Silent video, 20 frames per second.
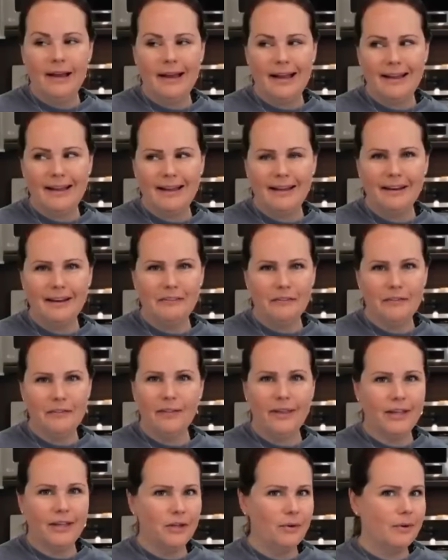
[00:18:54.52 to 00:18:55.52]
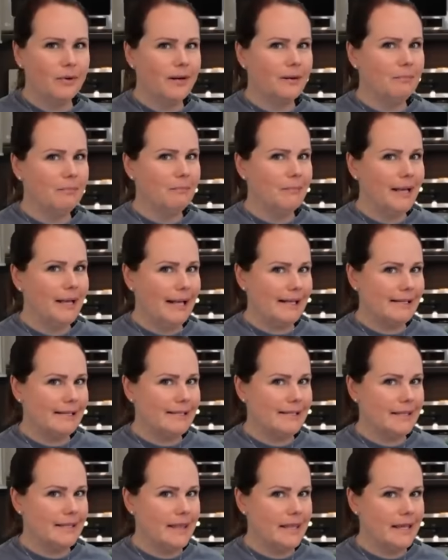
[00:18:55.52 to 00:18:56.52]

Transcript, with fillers: I kind of feel like you could mix